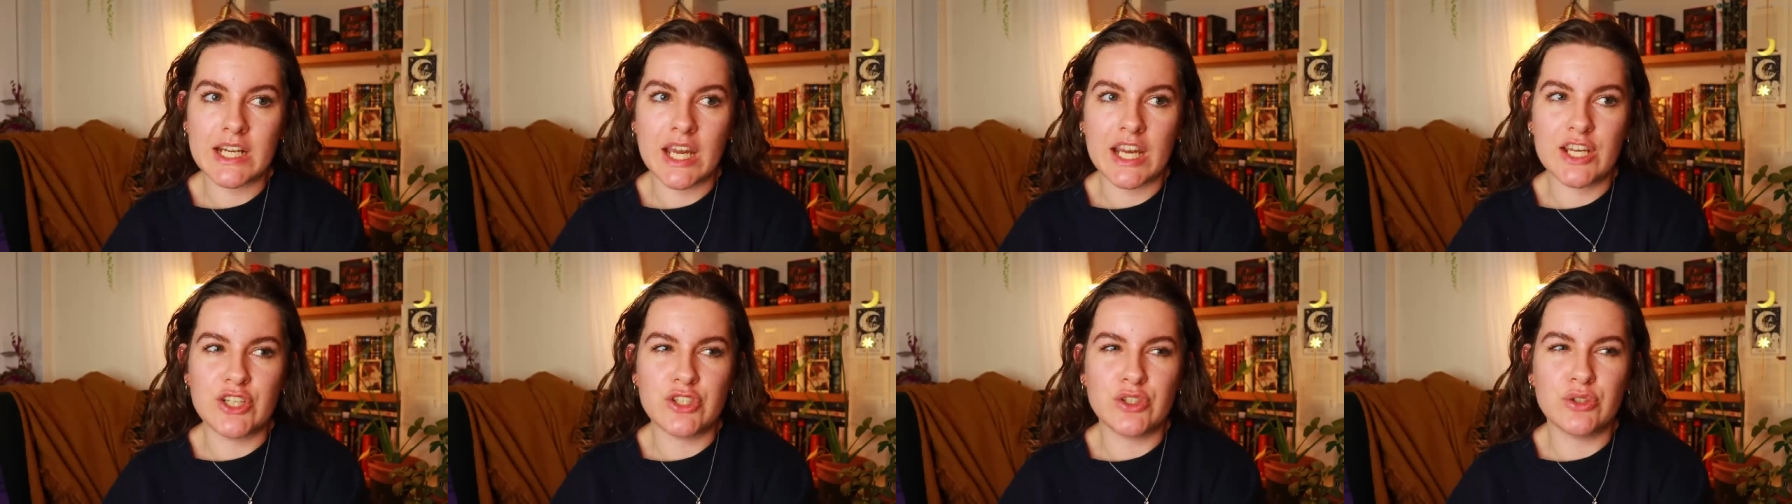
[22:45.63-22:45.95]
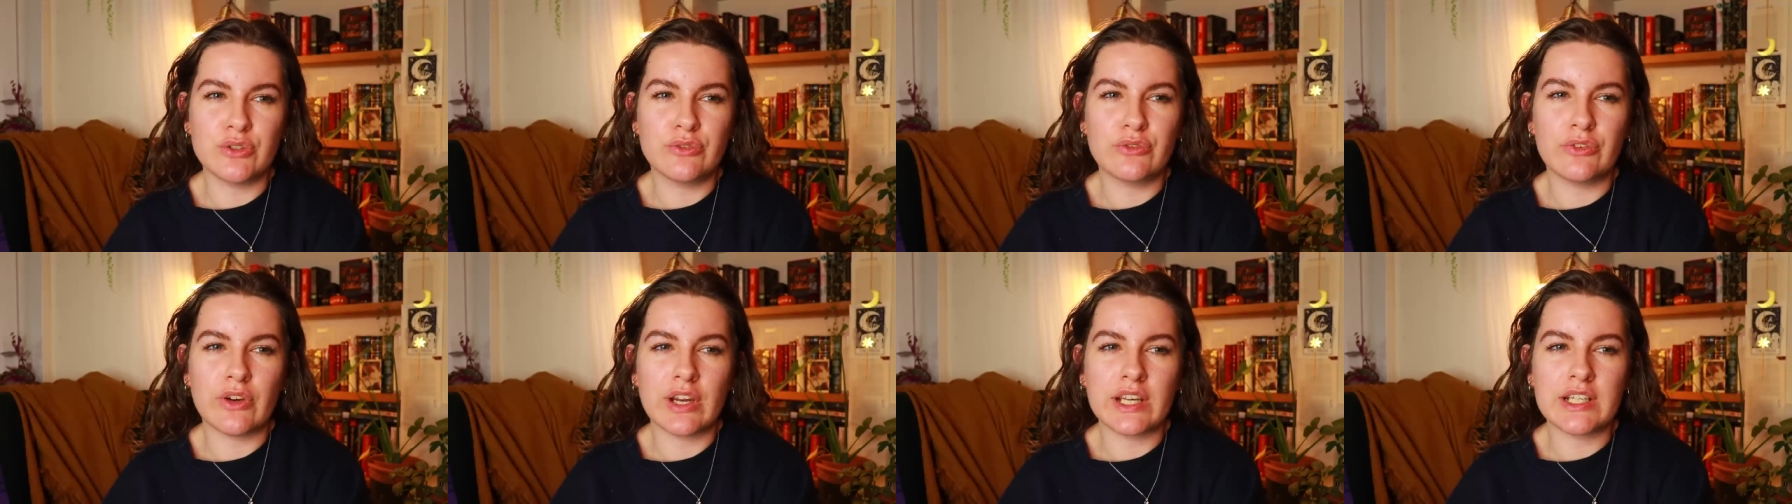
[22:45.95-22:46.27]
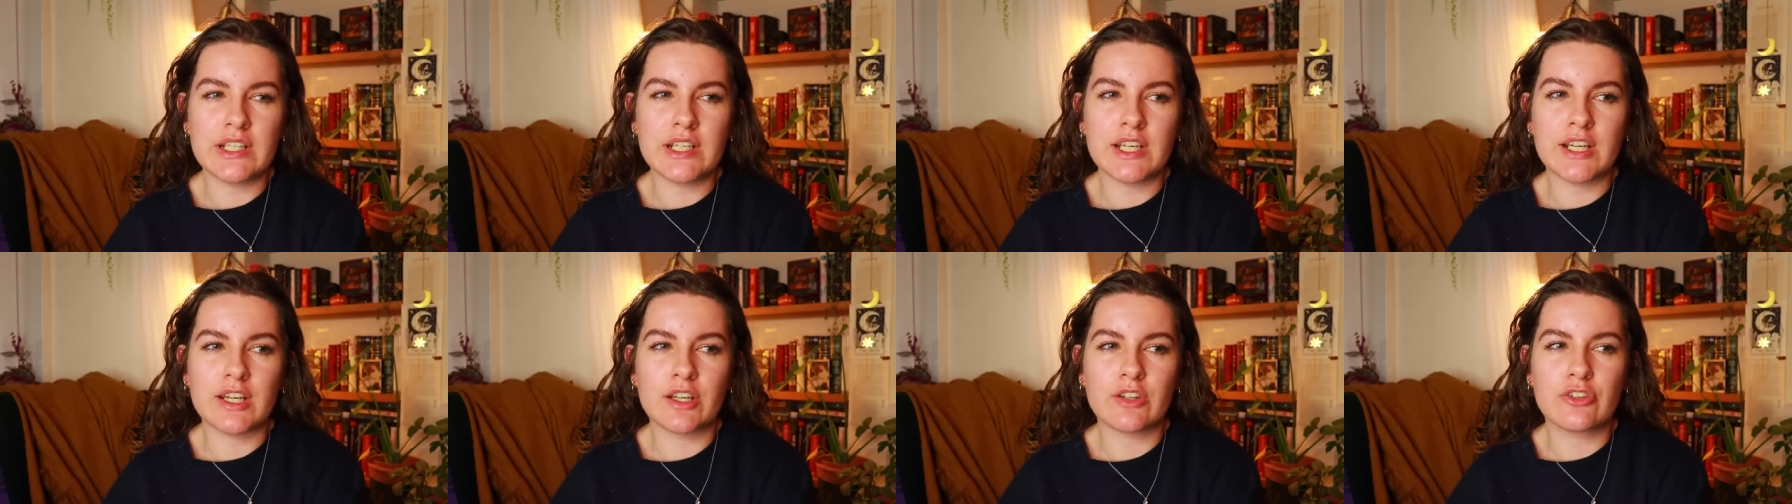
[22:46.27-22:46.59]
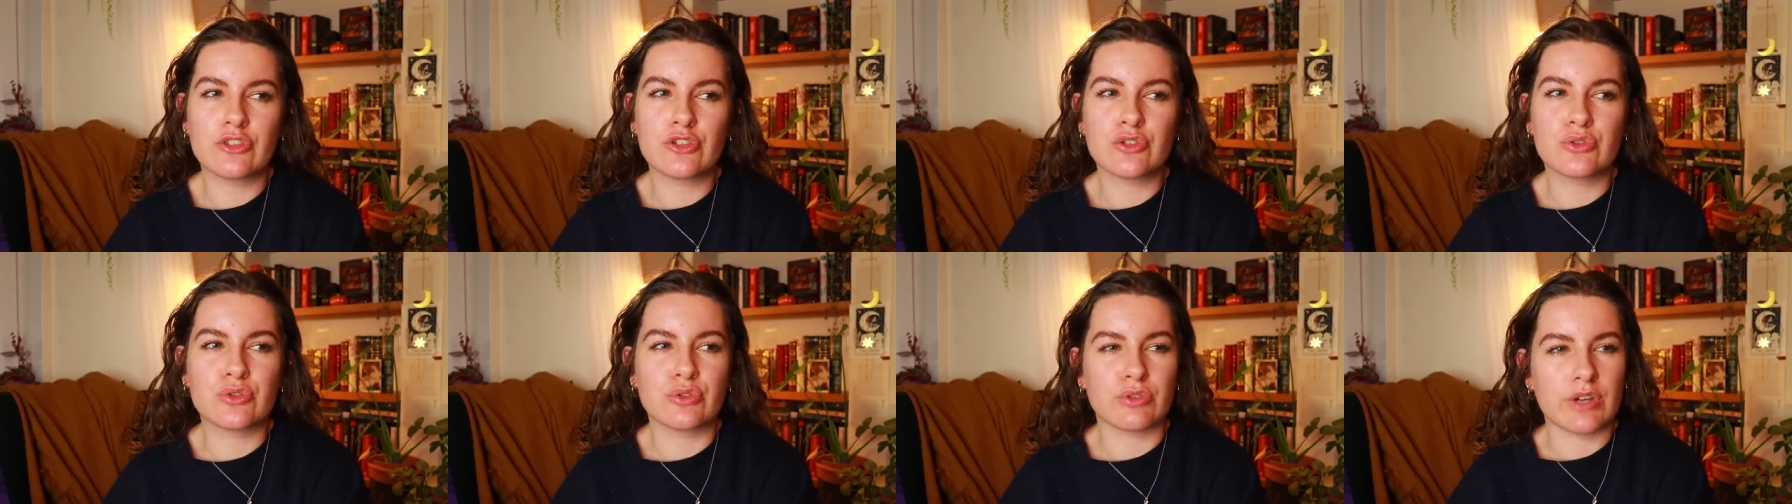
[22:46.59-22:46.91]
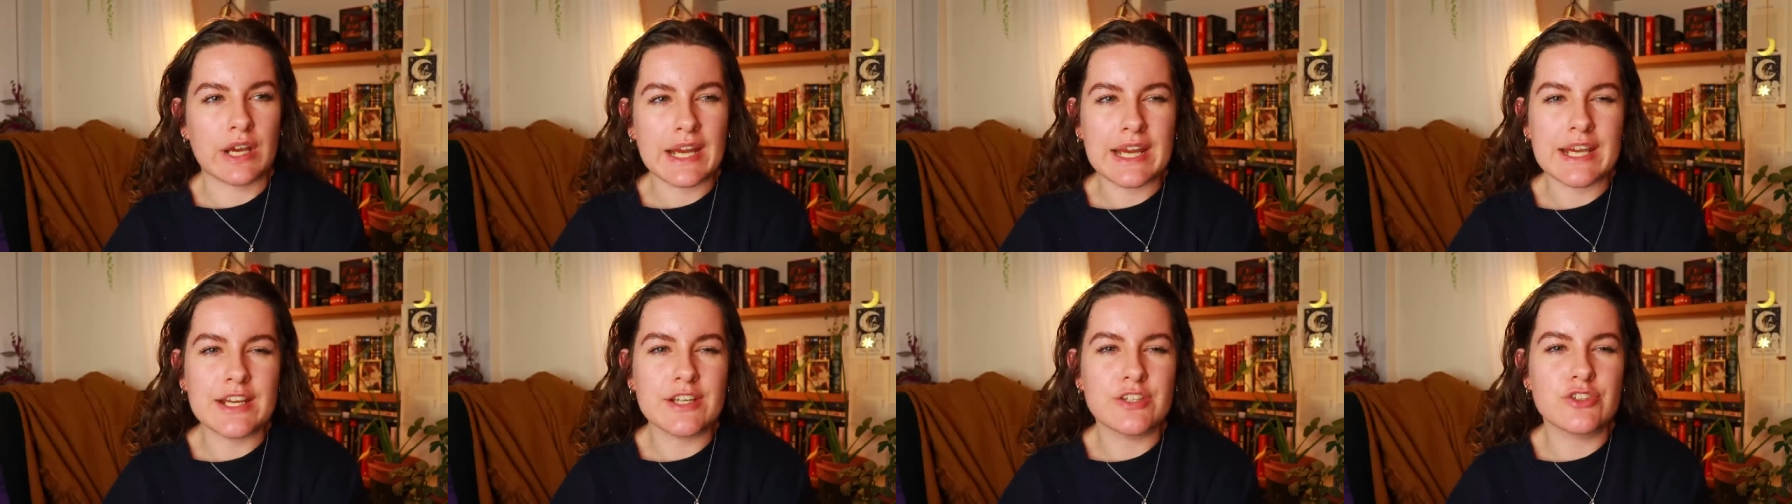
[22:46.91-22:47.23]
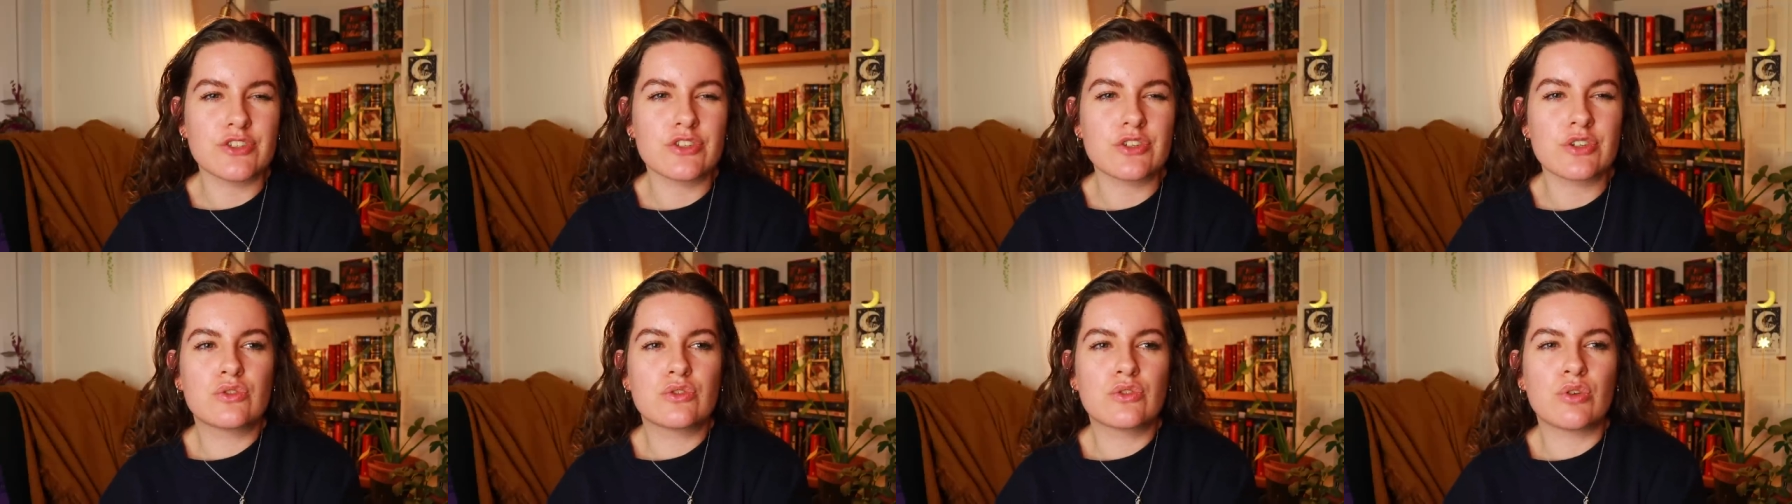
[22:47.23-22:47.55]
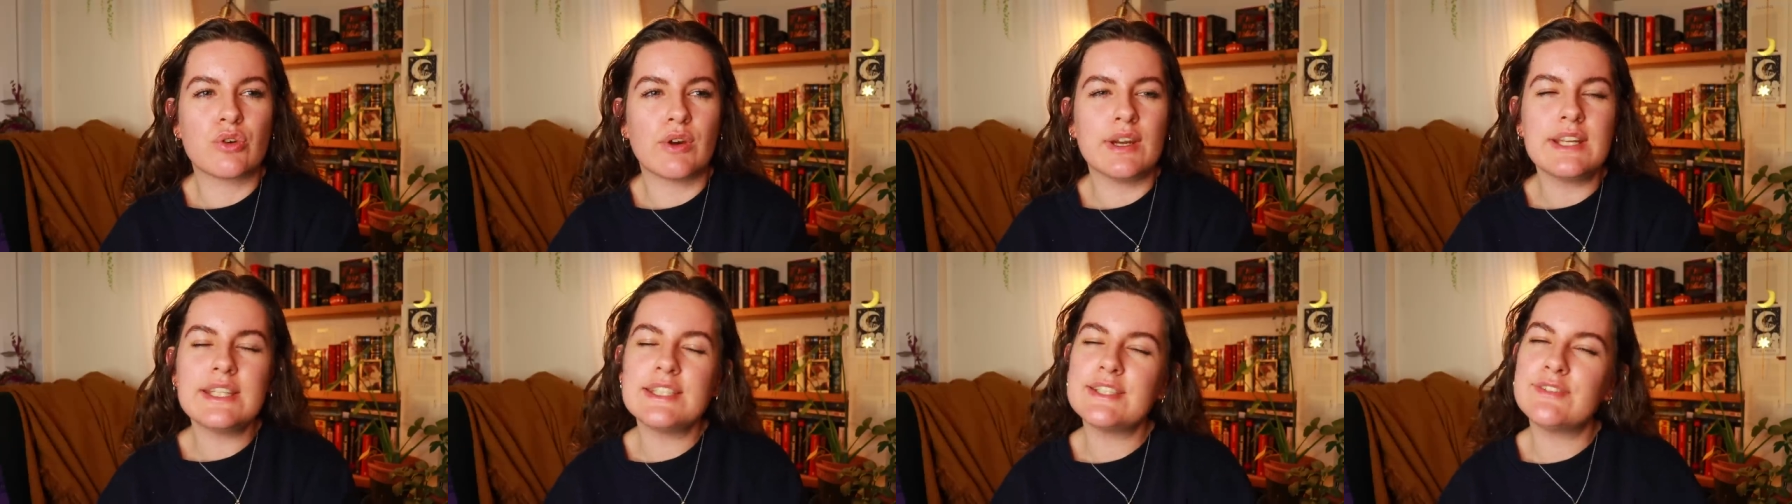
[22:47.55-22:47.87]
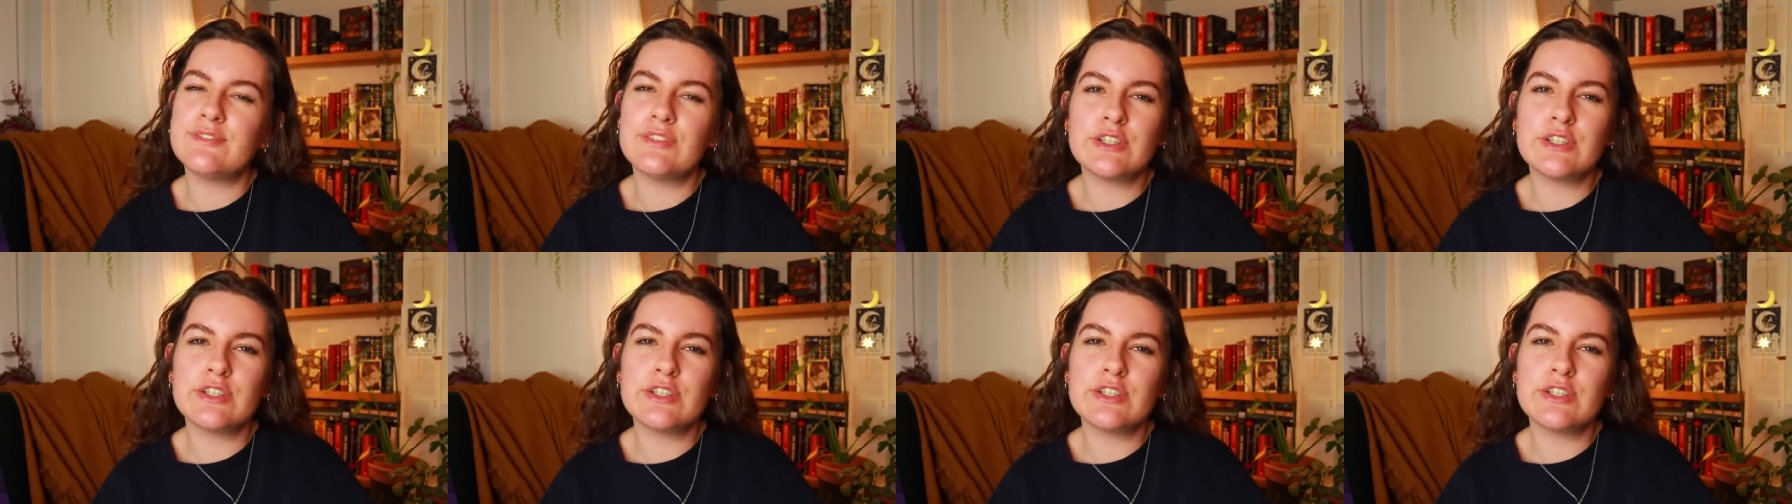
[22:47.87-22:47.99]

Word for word: I do find it strange trying to